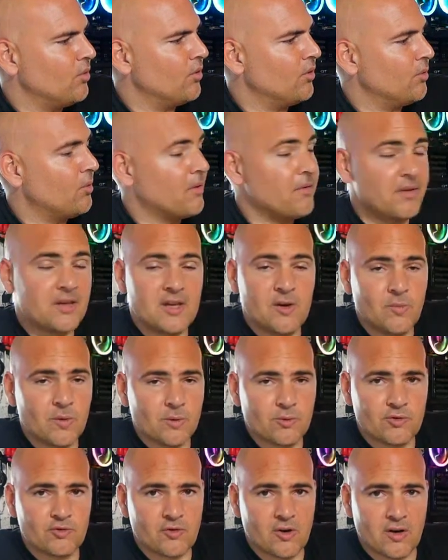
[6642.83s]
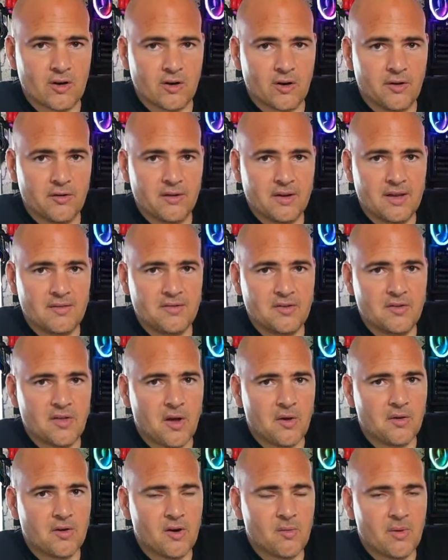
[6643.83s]
The one thing you will struggle on, if you
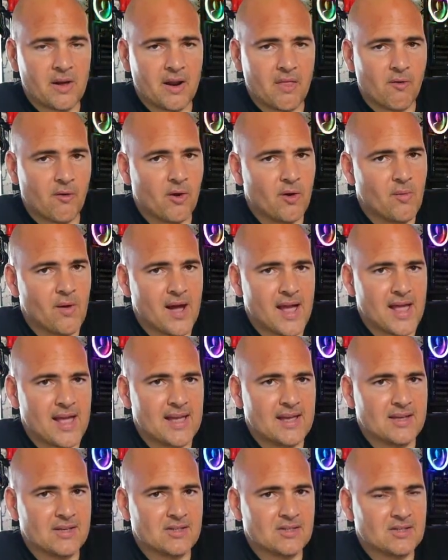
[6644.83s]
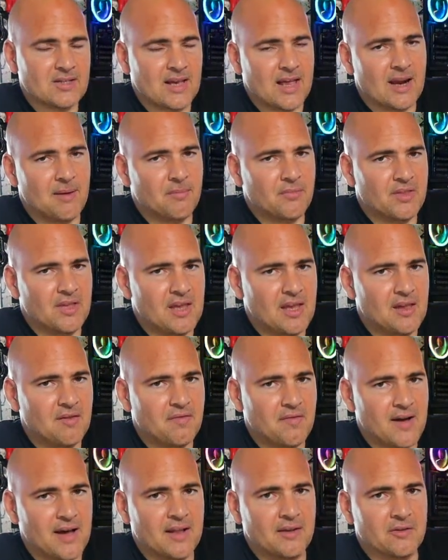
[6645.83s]
don't go about it the right way, is setting up the
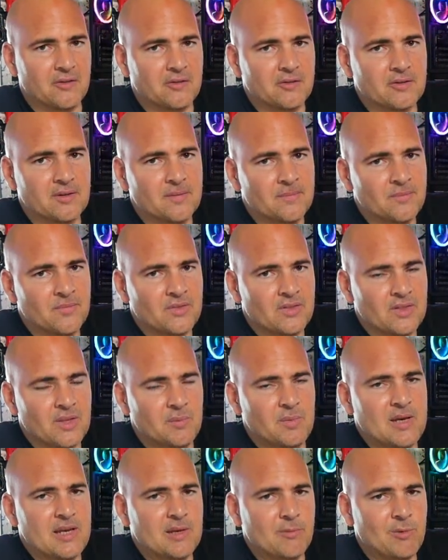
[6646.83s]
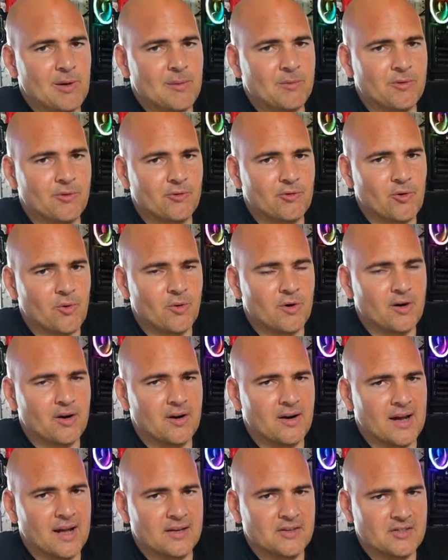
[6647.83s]
fans. The PWM
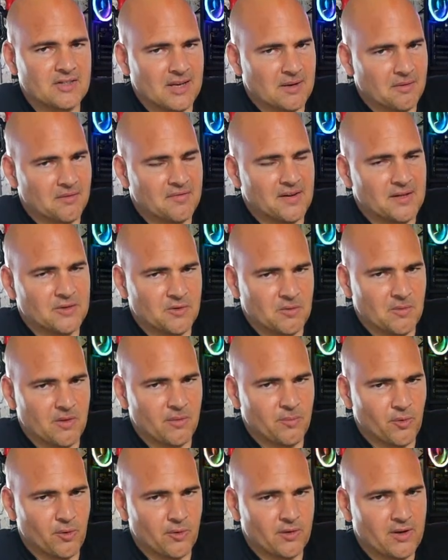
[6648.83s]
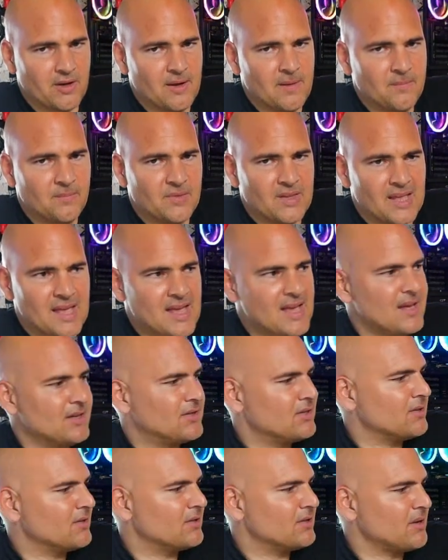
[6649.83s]
controller and setting up the fans of your motherboard is
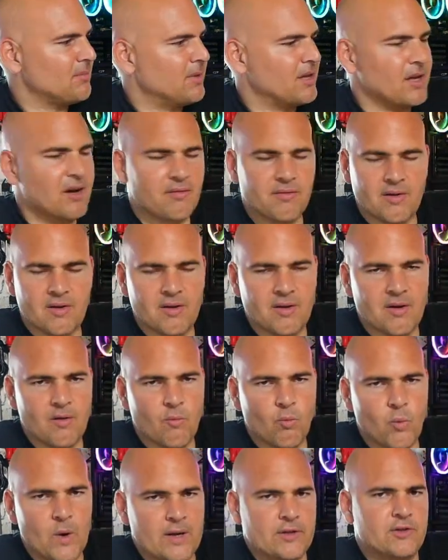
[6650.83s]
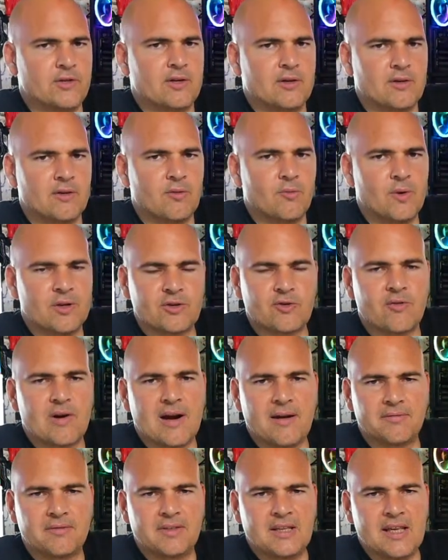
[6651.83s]
something of a
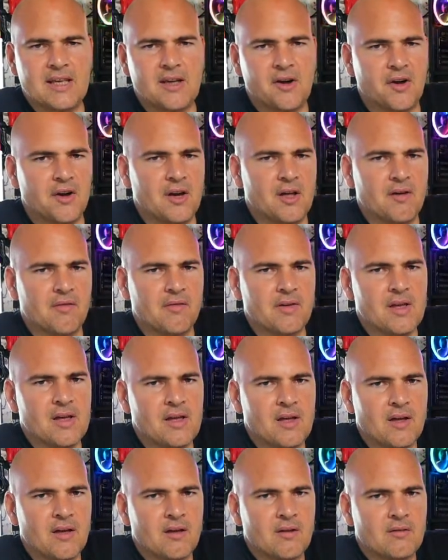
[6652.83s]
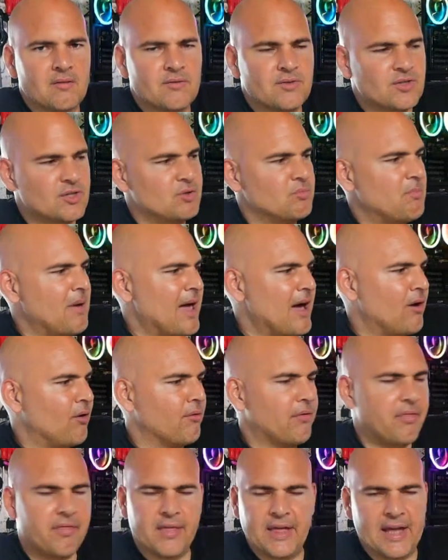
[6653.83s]
witchcrafty kind of spell
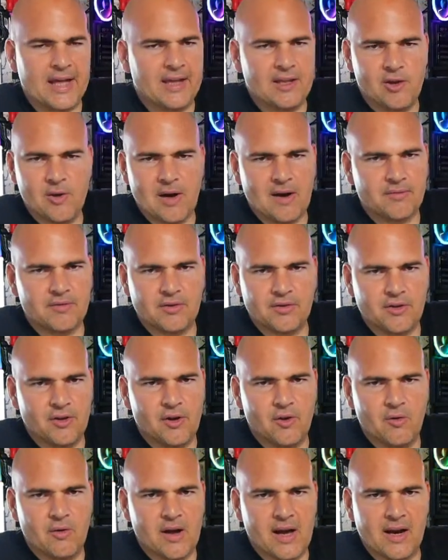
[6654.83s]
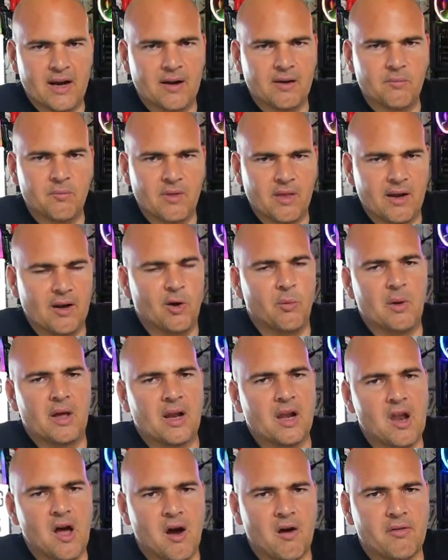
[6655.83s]
thing you have to do, and with a little bit of
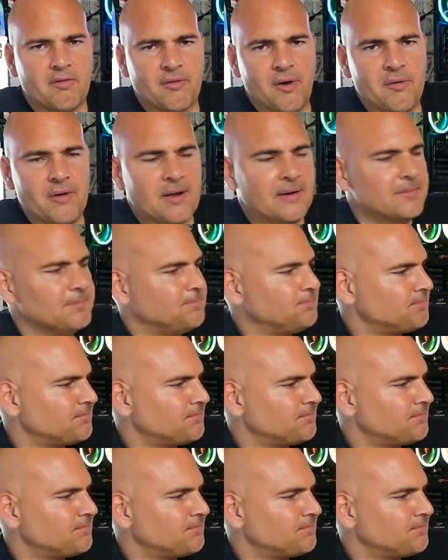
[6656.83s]
luck thrown in.